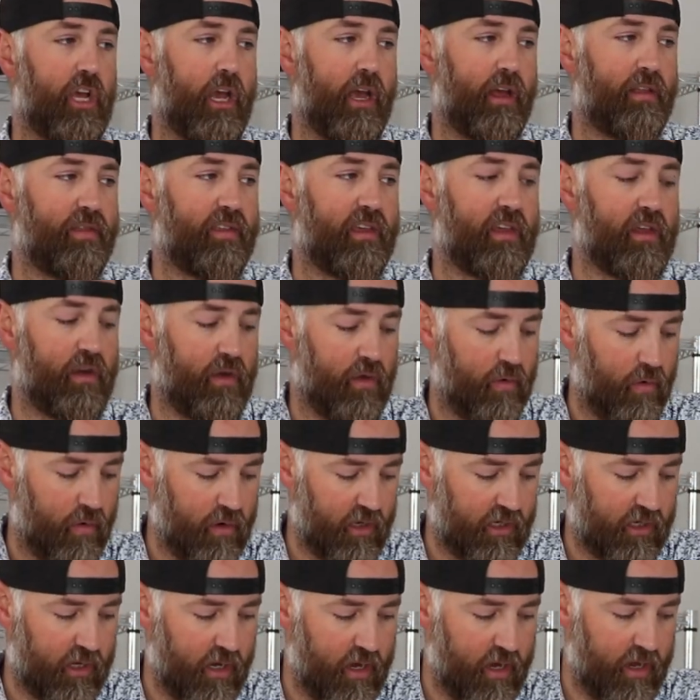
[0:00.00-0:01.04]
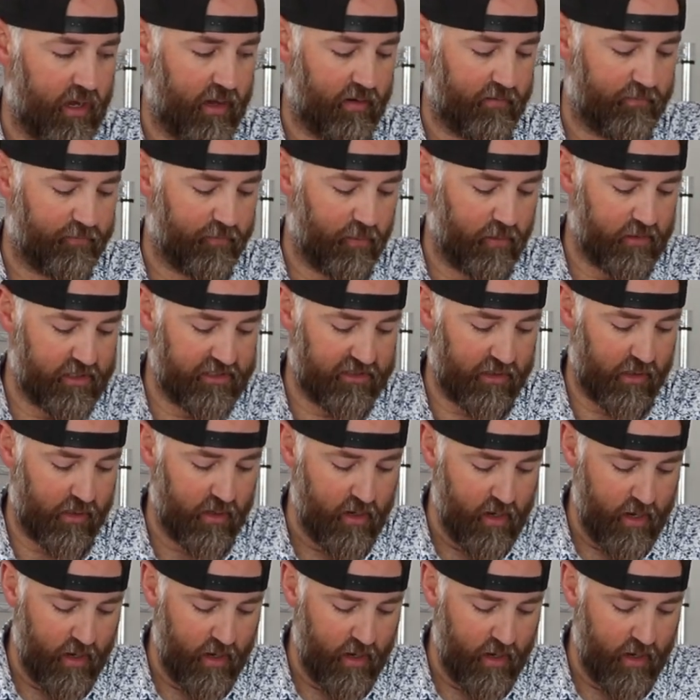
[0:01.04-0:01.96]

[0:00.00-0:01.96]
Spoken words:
and the Nordica Enforcer.